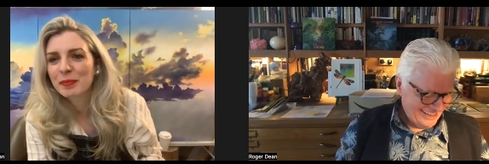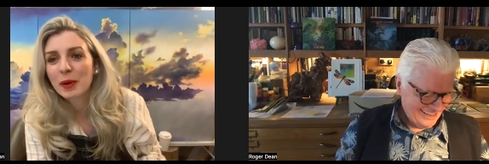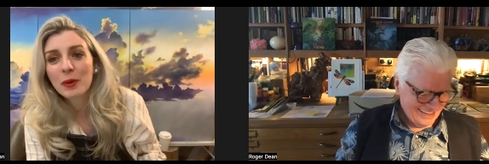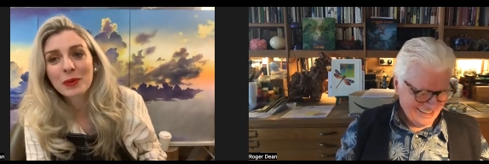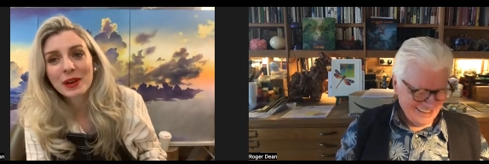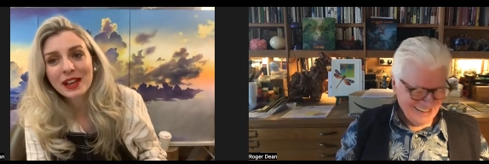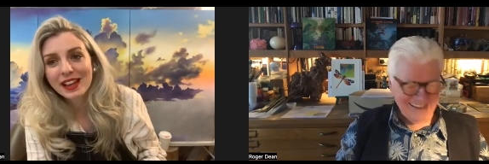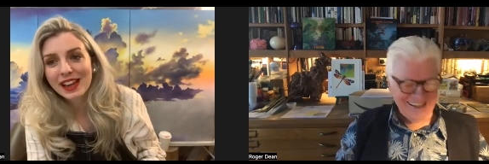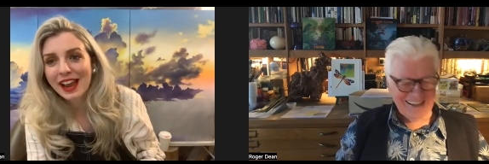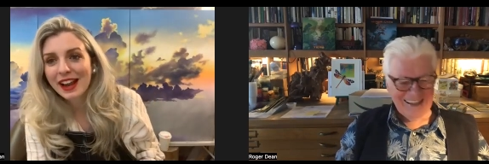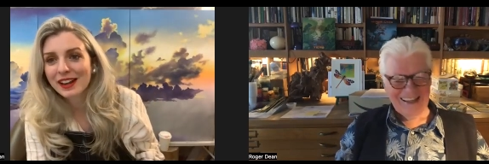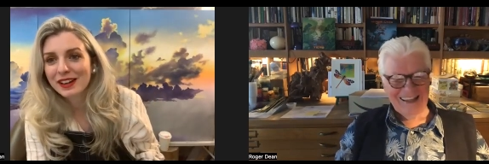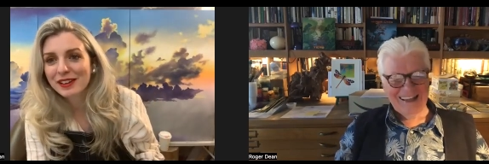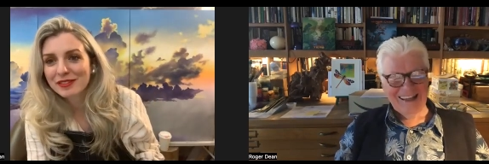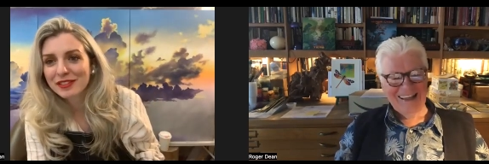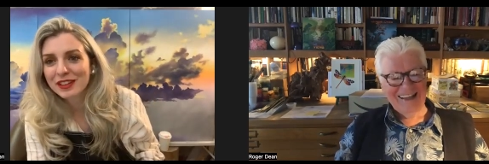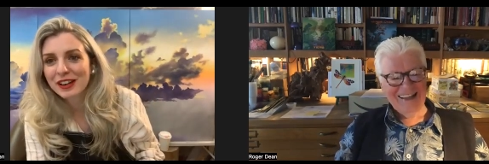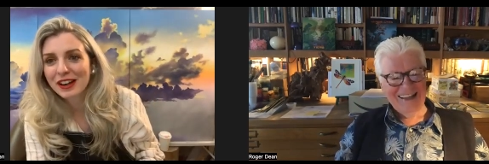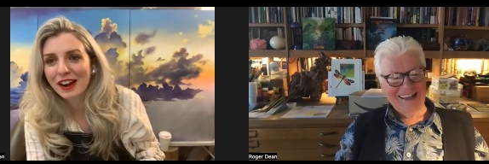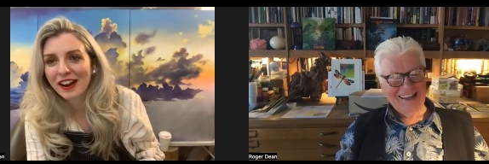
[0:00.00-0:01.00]
Speaker 1: but we can if
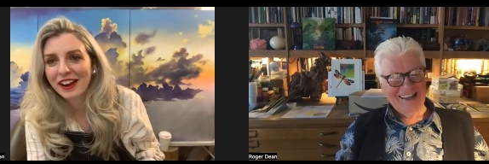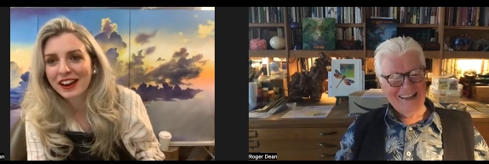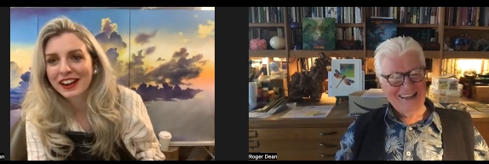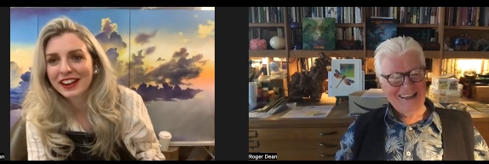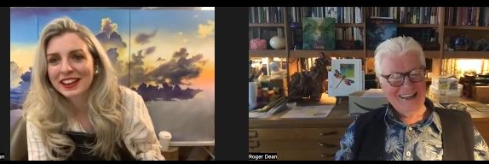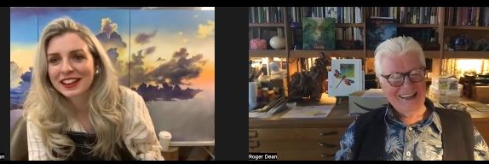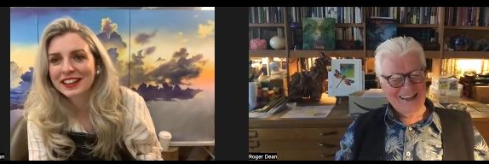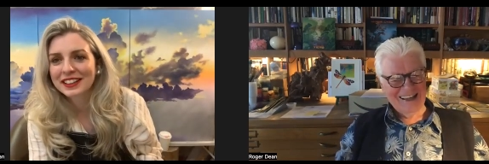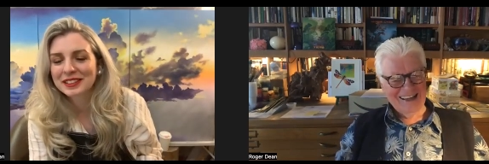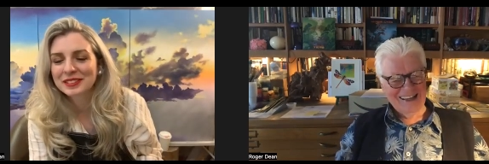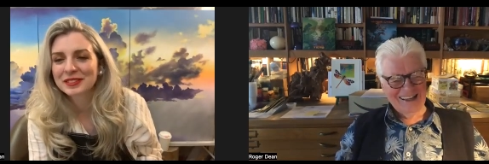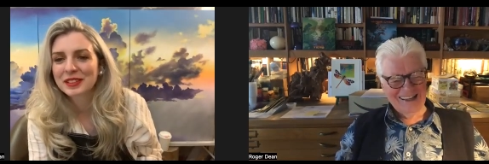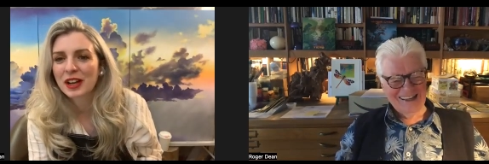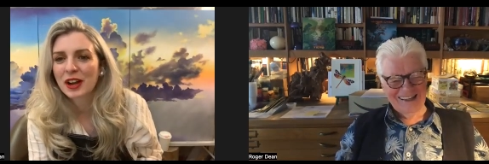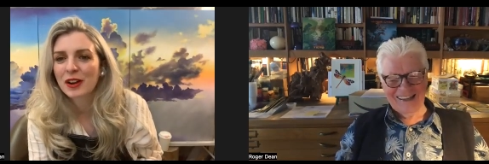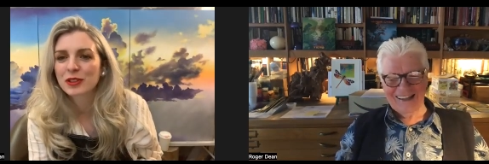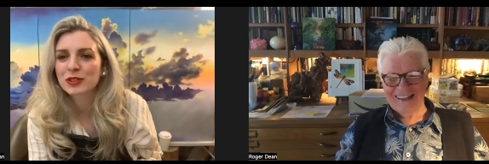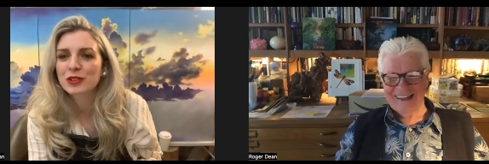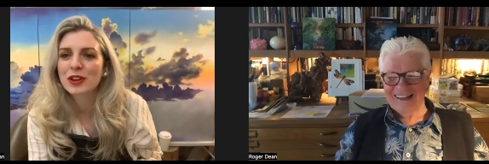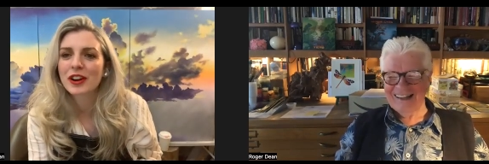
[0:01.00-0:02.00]
you like.
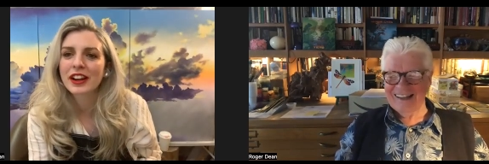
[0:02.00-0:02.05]
I'll